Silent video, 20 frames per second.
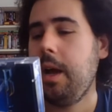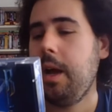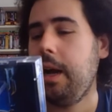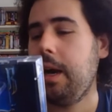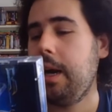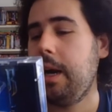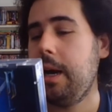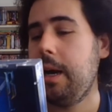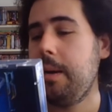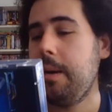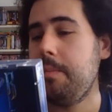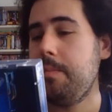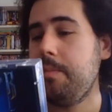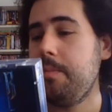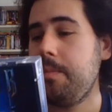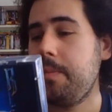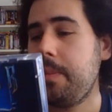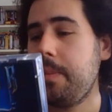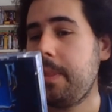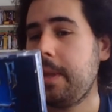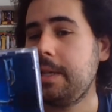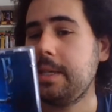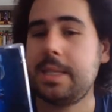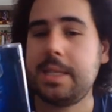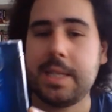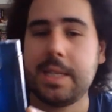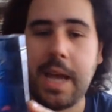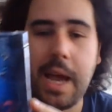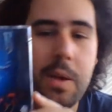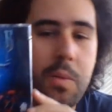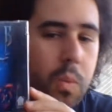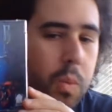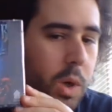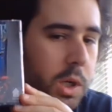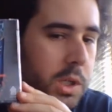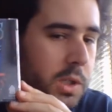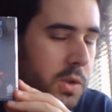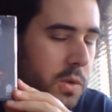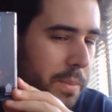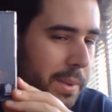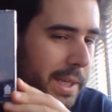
As I wanted to